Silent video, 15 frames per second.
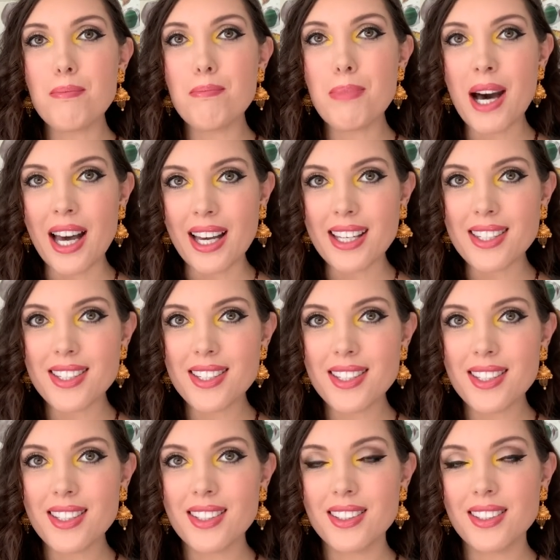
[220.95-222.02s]
But
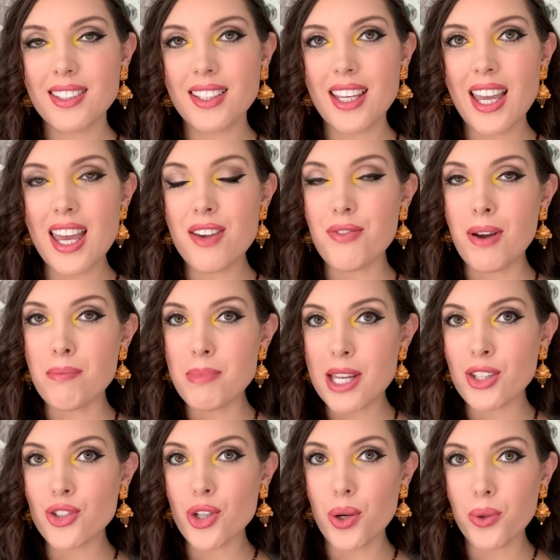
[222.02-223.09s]
if I'm
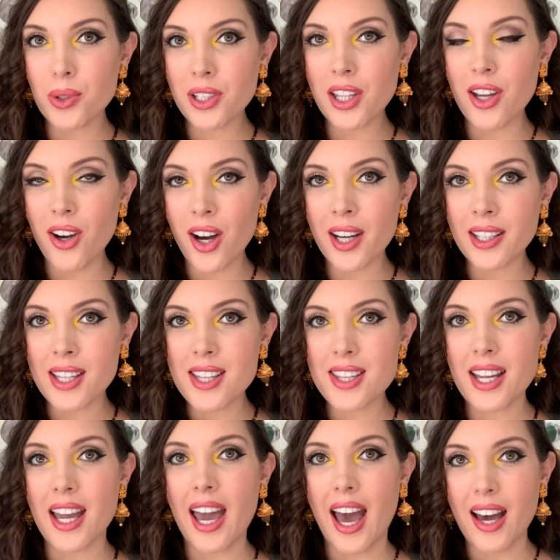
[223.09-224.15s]
being totally honest,
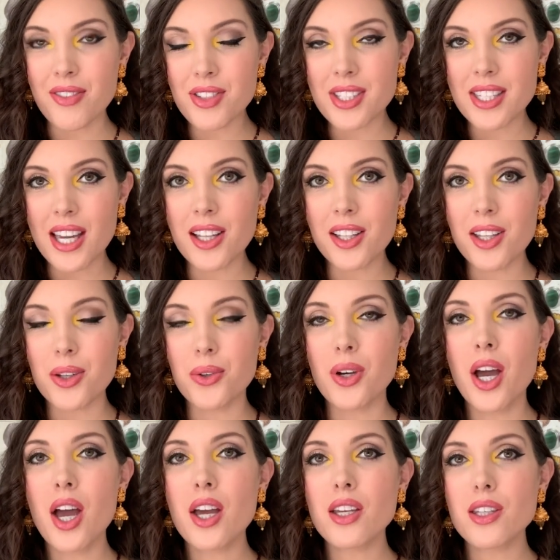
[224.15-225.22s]
I have to tell you,
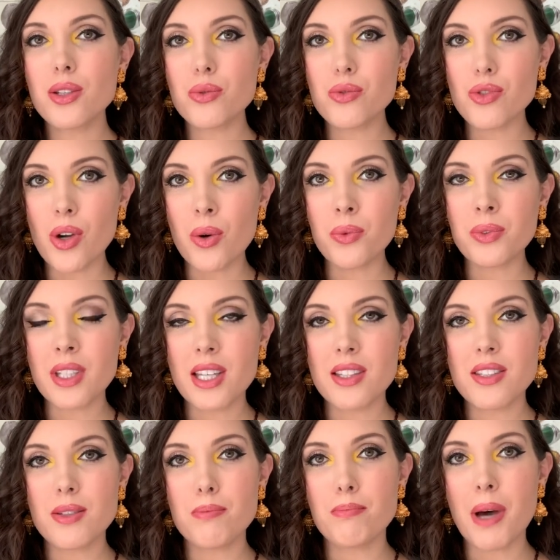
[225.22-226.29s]
you don't
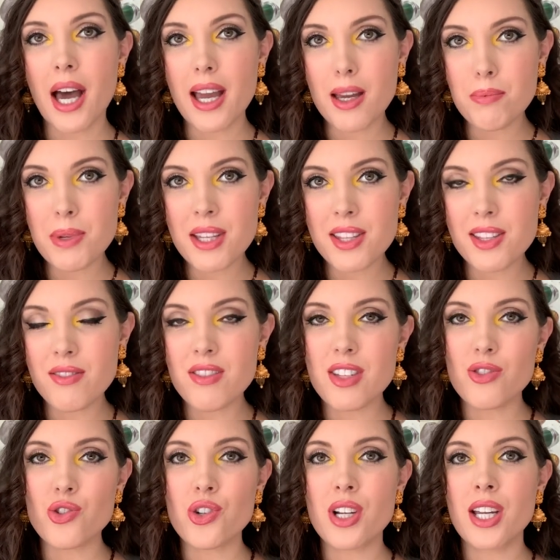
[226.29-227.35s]
need to buy a piece of
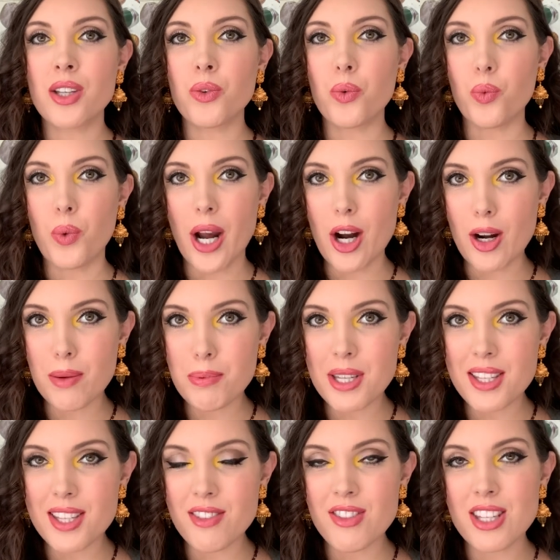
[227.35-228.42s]
citrine, wear a
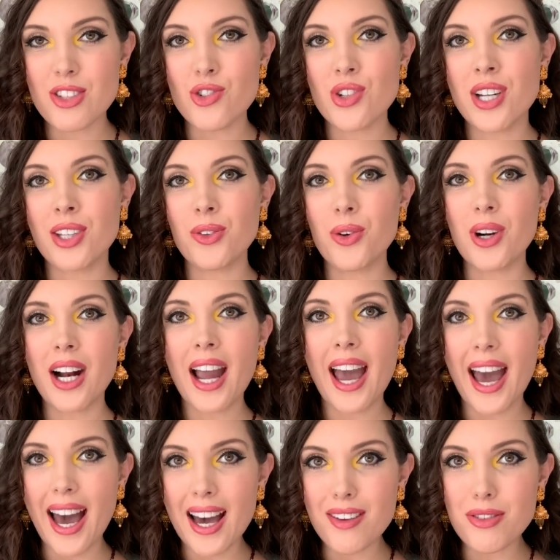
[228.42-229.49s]
piece of citrine, or
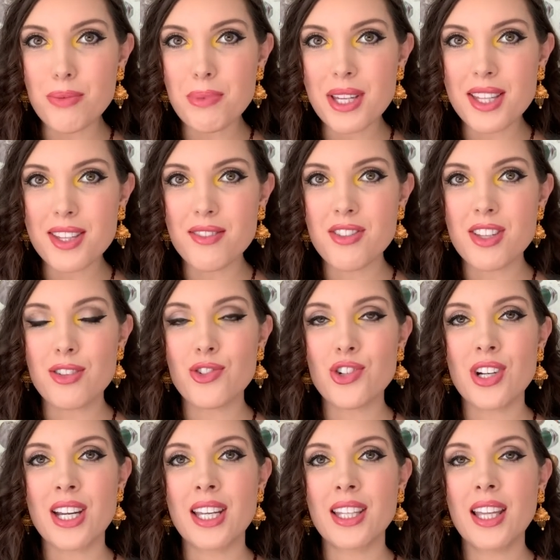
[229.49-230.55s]
have a piece of
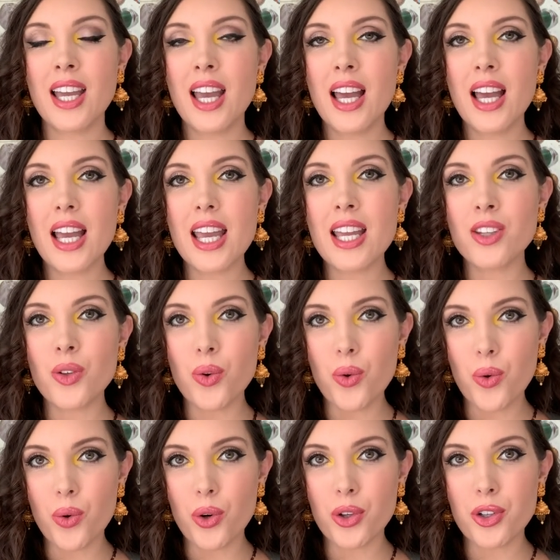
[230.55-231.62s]
citrine in
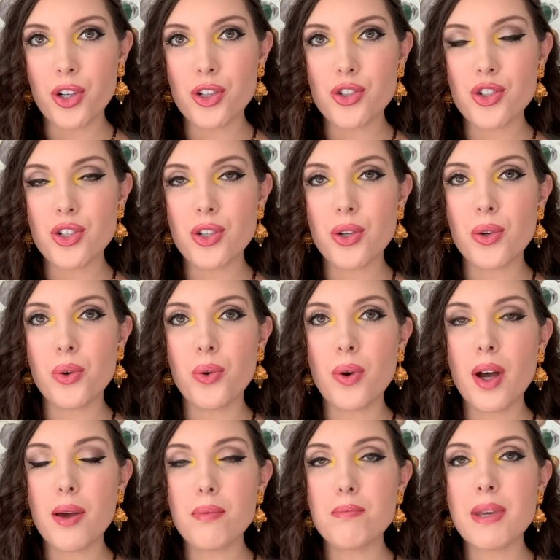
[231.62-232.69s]
order to
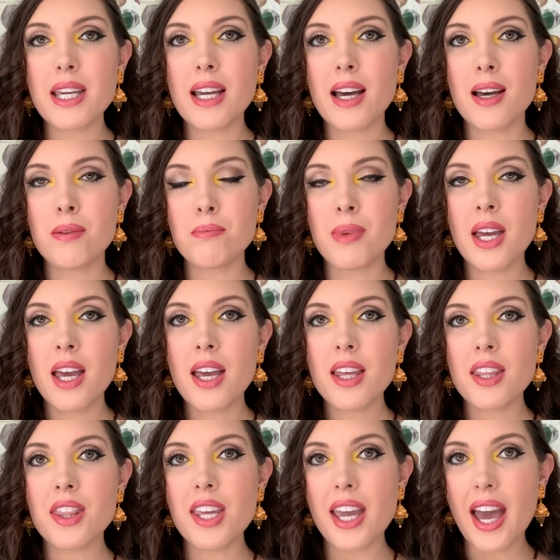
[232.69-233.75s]
become
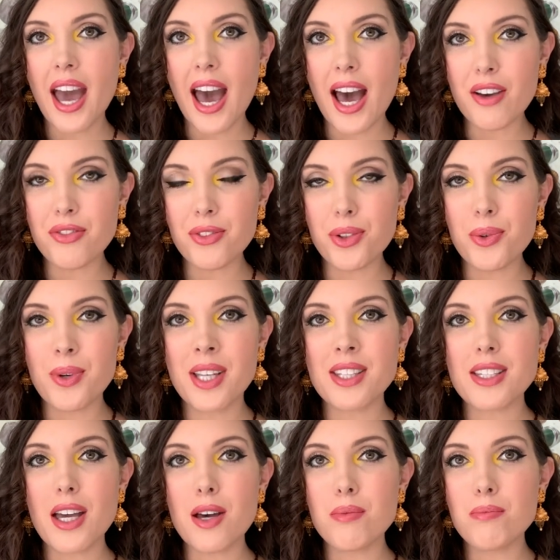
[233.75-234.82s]
the
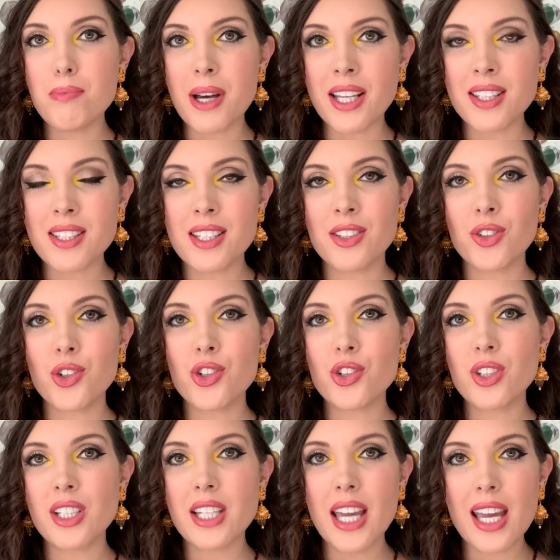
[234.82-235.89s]
affluent, abundant
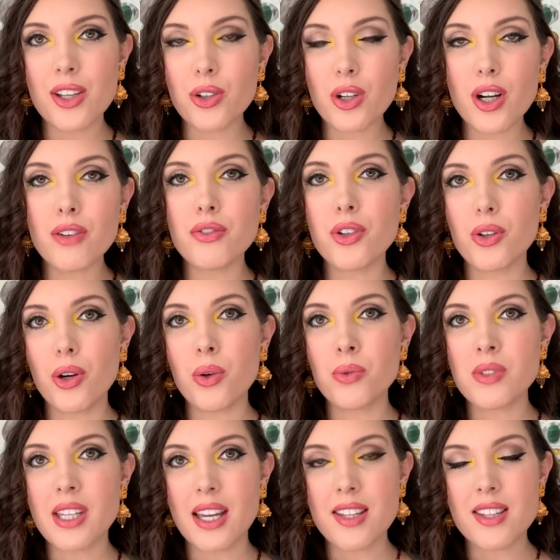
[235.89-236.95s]
creator of your
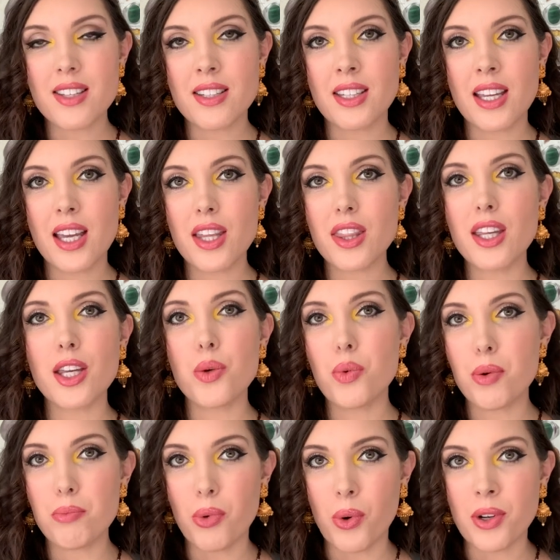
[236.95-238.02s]
own destiny that you
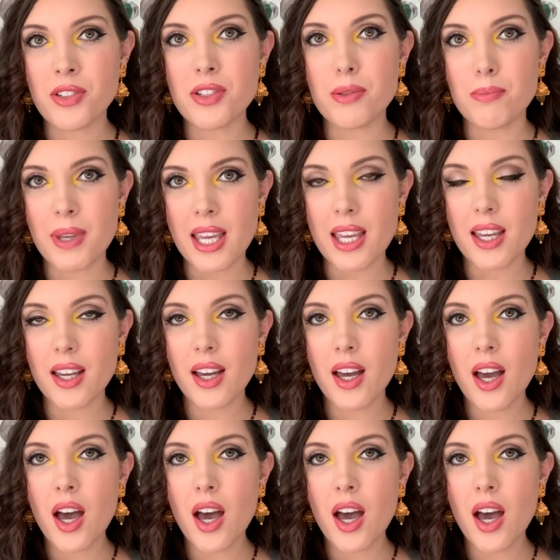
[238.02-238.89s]
were born to be.